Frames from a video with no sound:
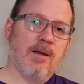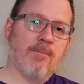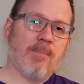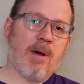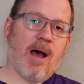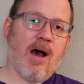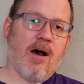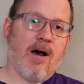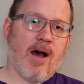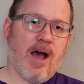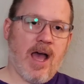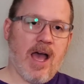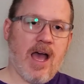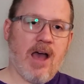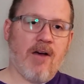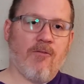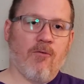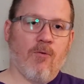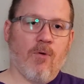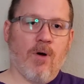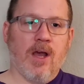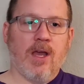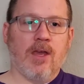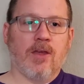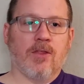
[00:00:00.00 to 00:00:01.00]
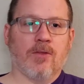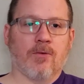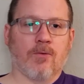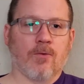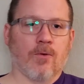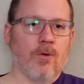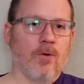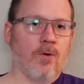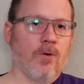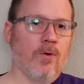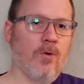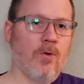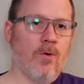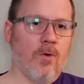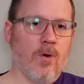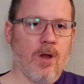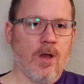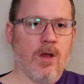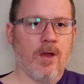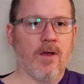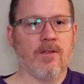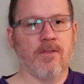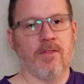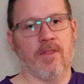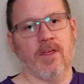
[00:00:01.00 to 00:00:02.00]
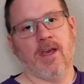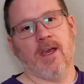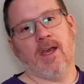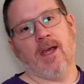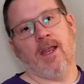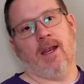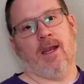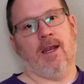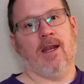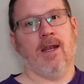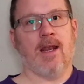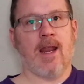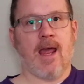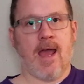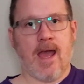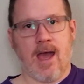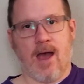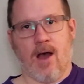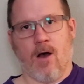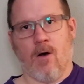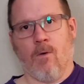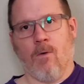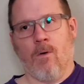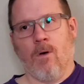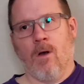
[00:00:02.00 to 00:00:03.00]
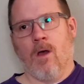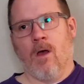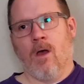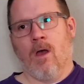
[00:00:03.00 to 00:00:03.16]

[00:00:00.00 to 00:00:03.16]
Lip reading: about halfway through then and now,